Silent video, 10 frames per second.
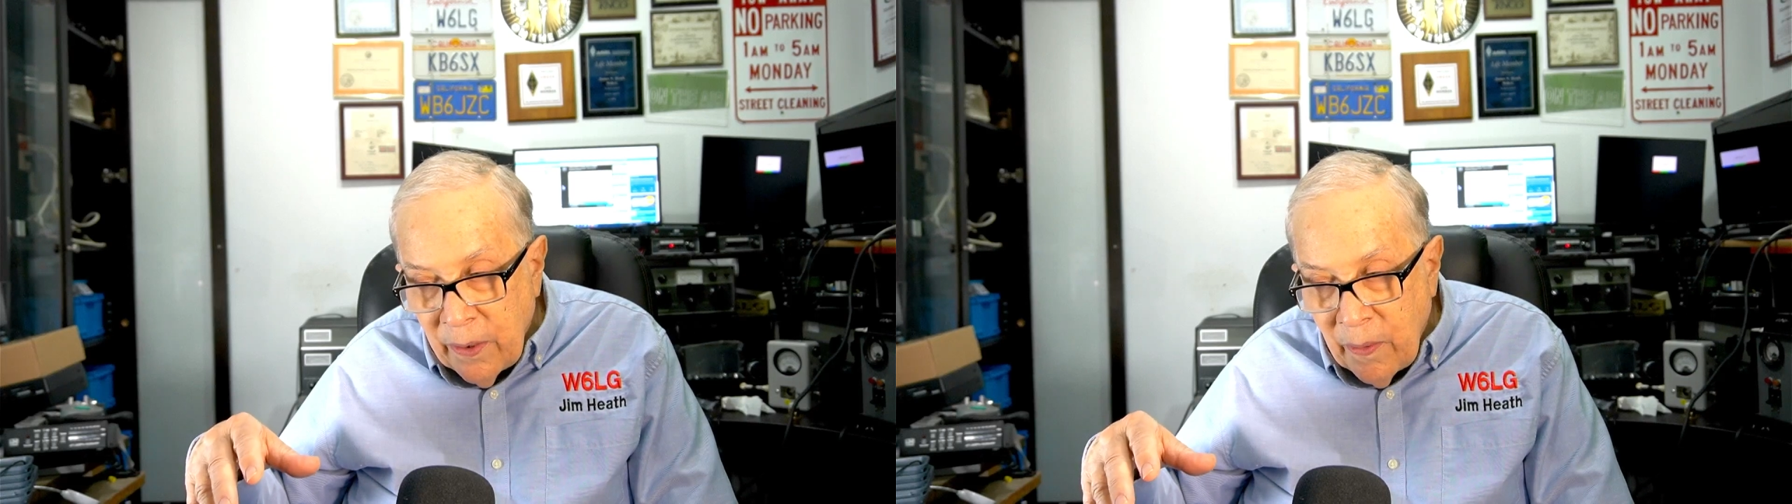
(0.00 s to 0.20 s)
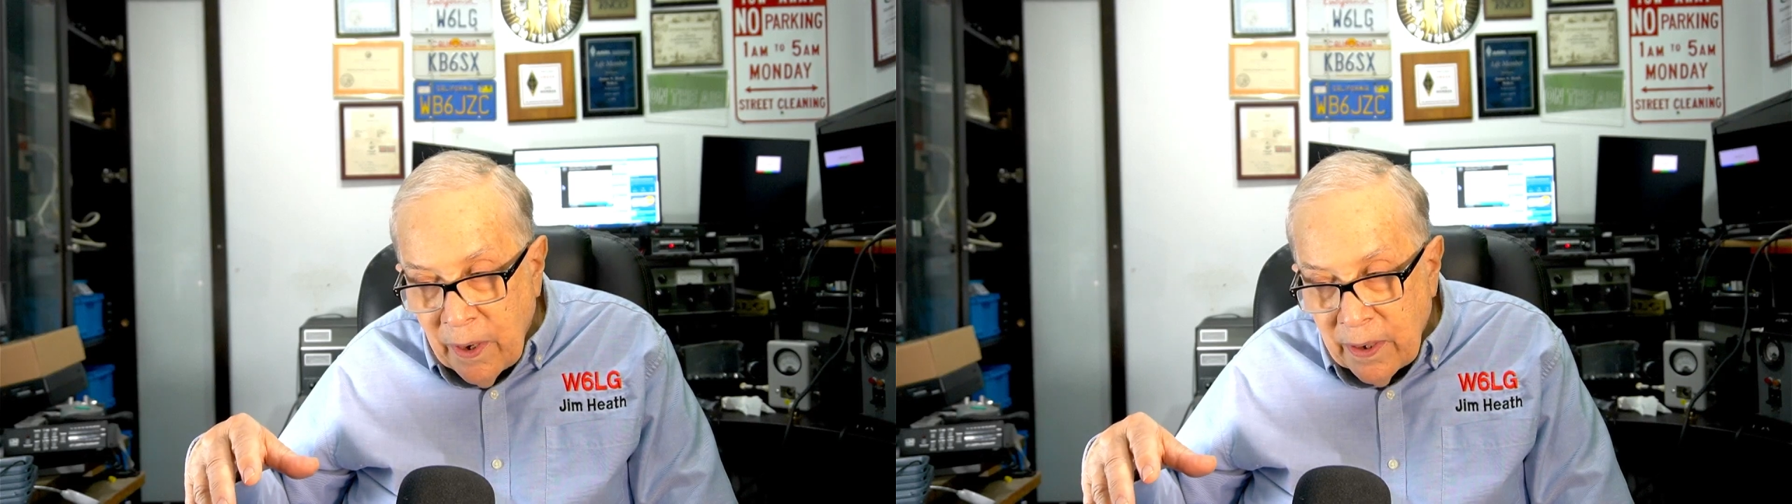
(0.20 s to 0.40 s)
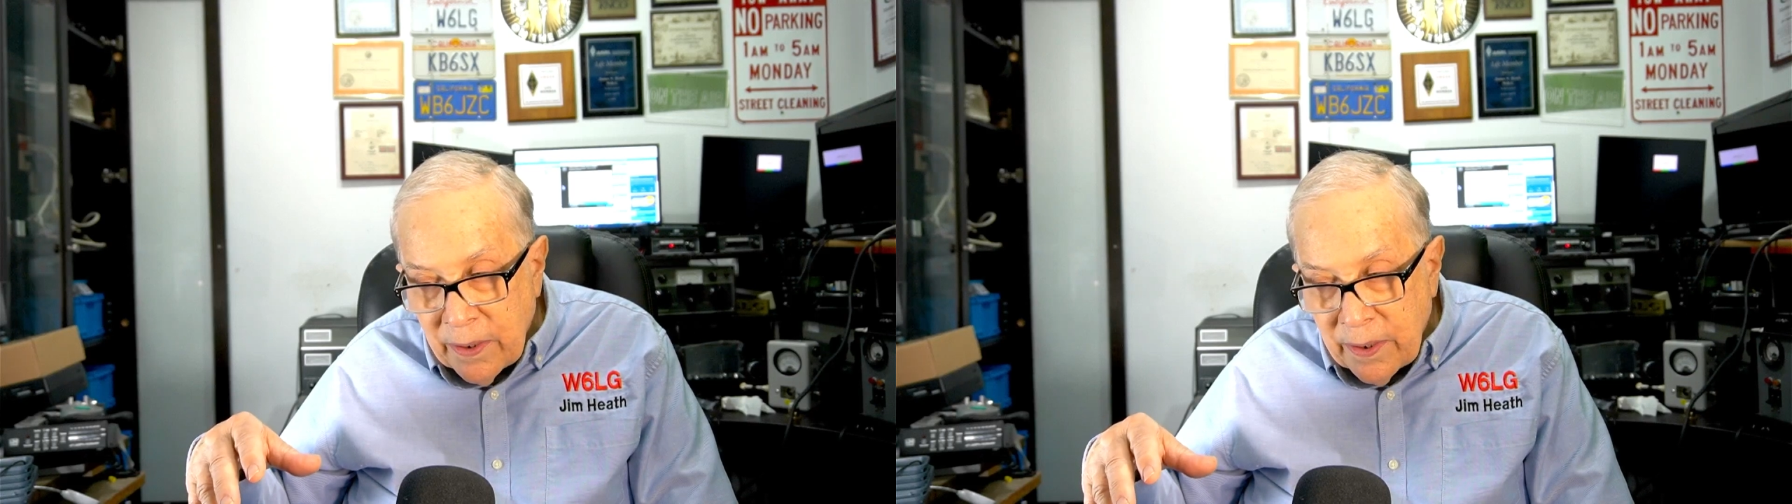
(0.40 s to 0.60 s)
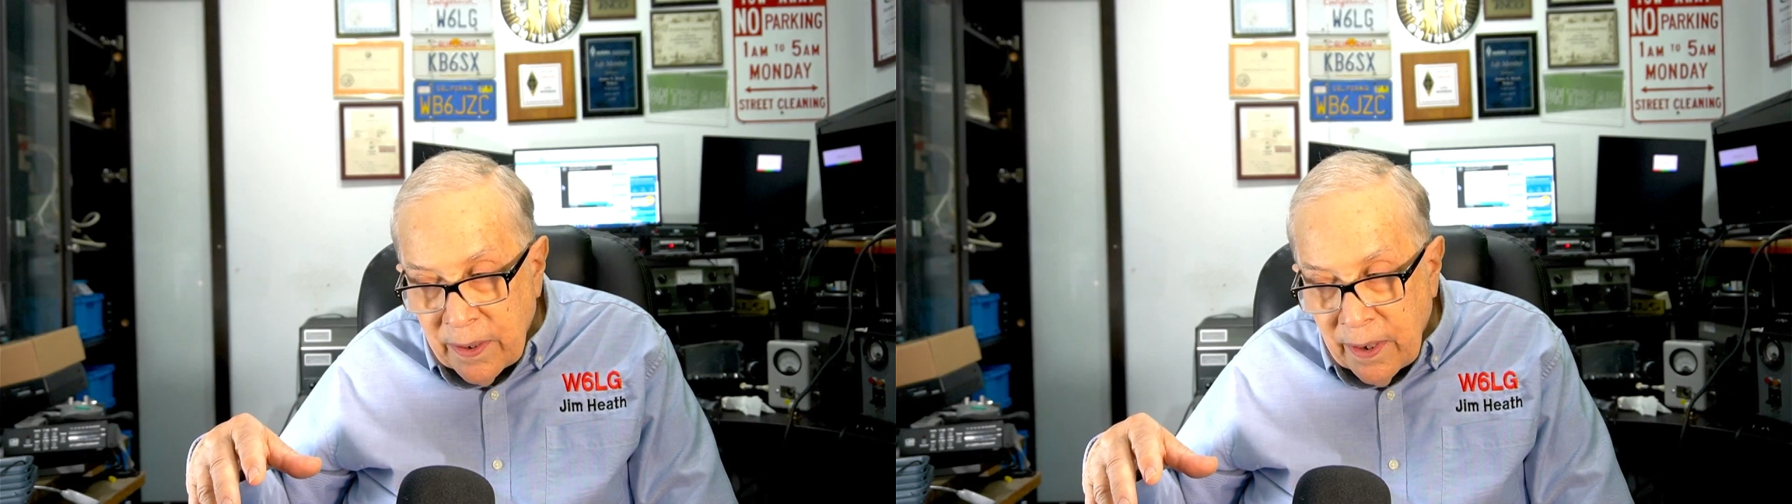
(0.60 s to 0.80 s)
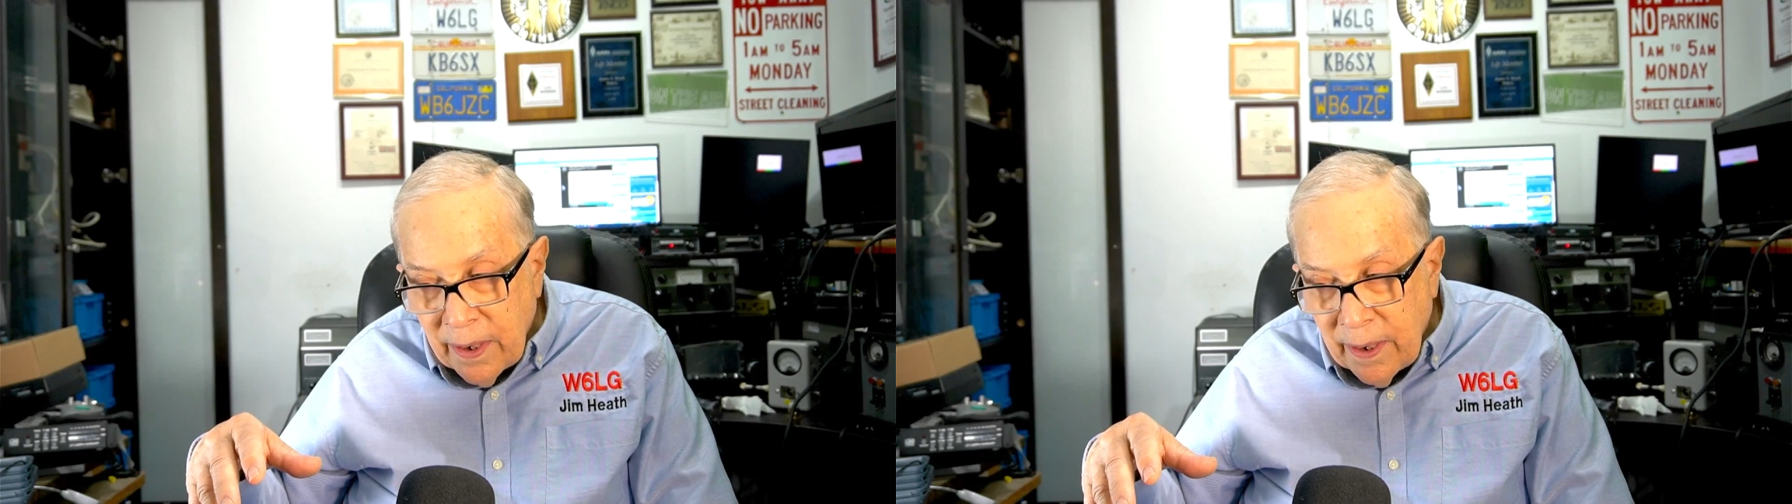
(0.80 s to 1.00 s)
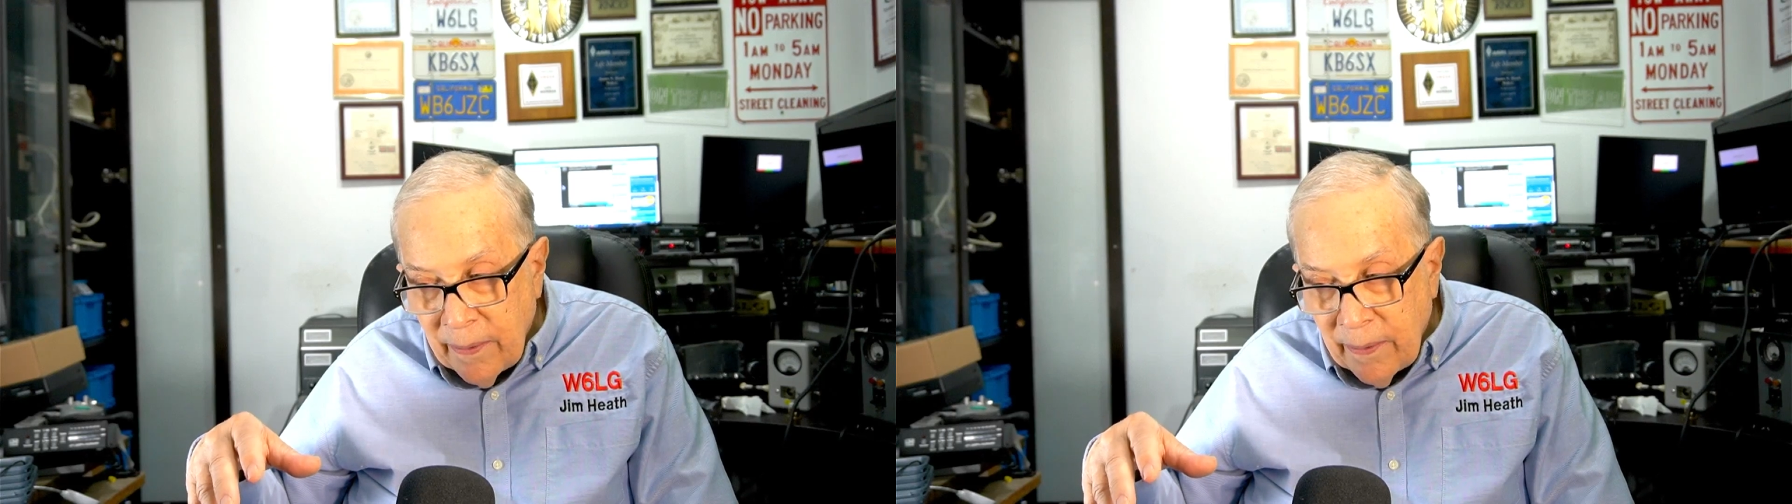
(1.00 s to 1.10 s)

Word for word: was uh,